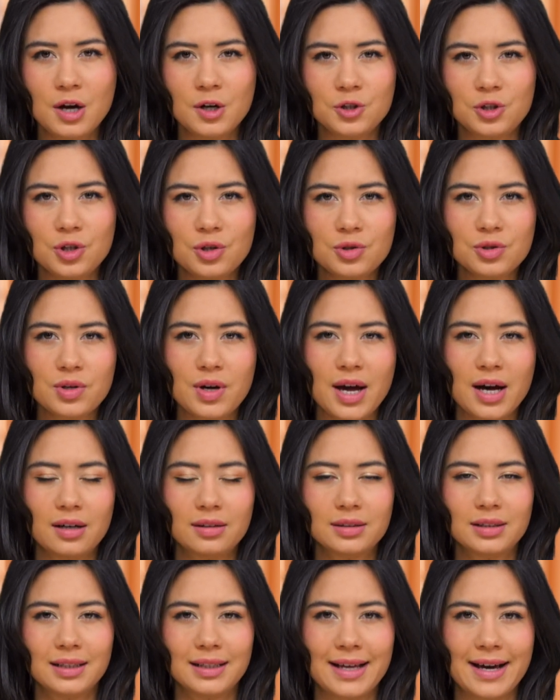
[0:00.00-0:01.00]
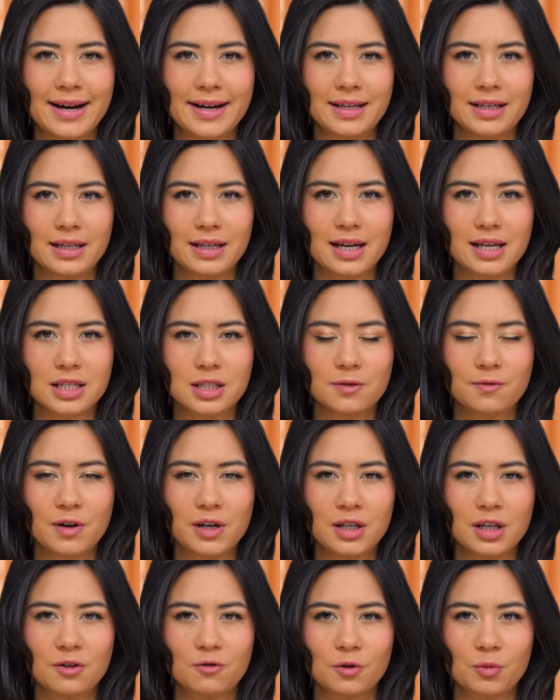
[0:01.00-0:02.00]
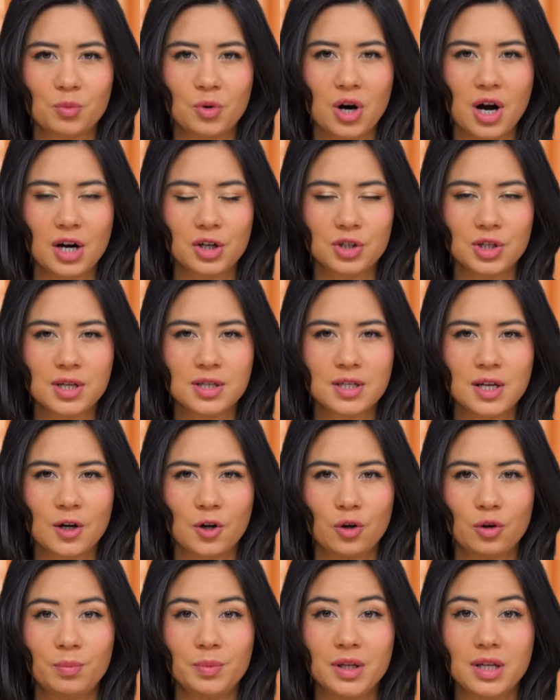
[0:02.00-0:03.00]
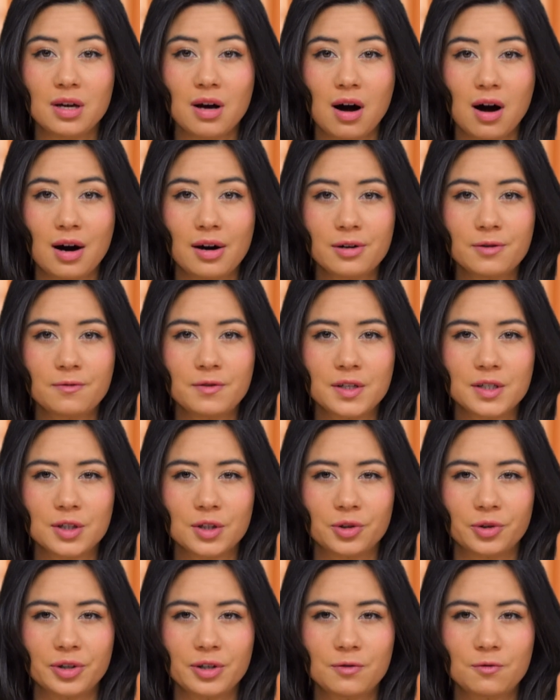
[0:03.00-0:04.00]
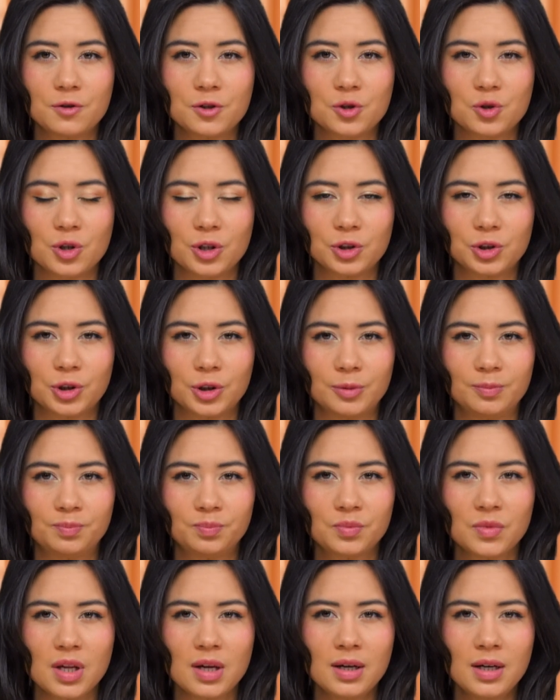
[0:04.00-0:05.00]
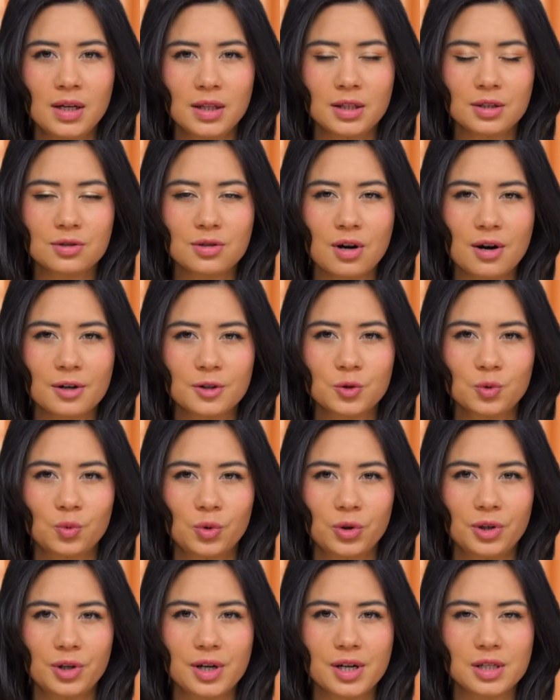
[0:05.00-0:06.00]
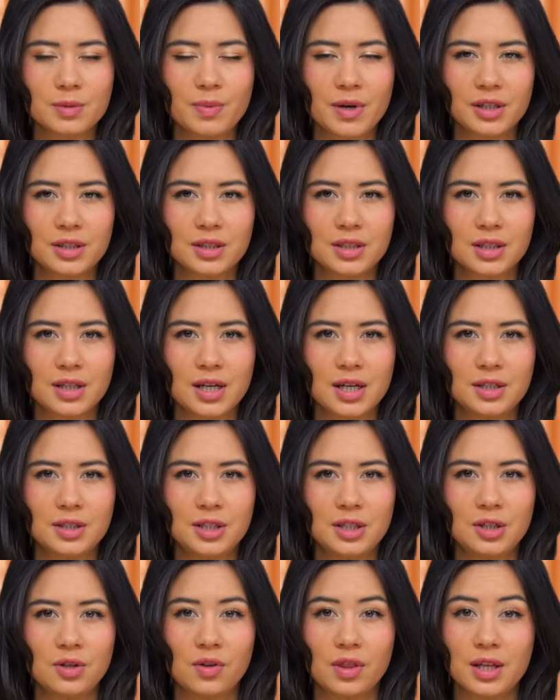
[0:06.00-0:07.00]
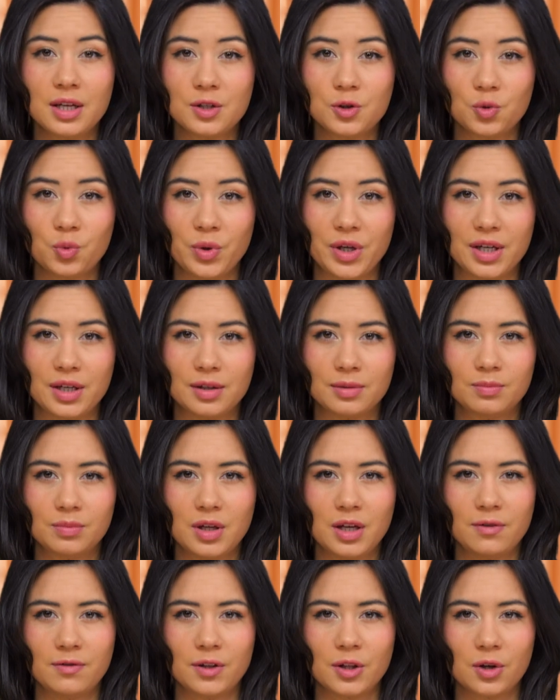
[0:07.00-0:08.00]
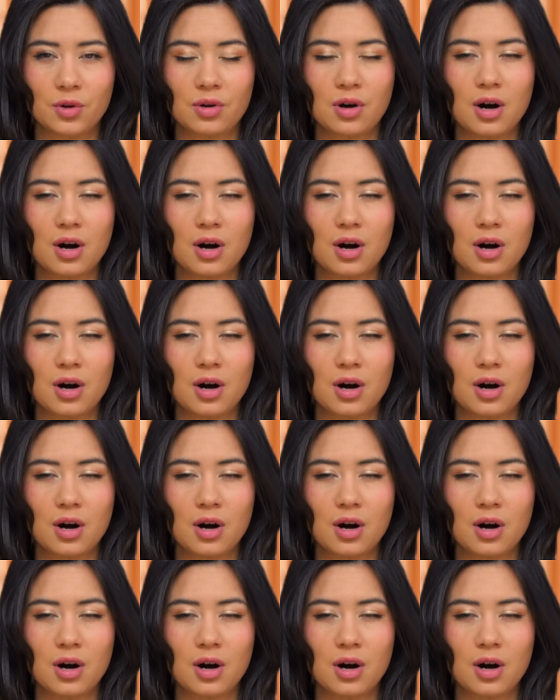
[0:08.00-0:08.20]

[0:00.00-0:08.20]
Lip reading: She also held the line against funding for projects that go beyond physical infrastructure. The talks were expected to continue this week, even though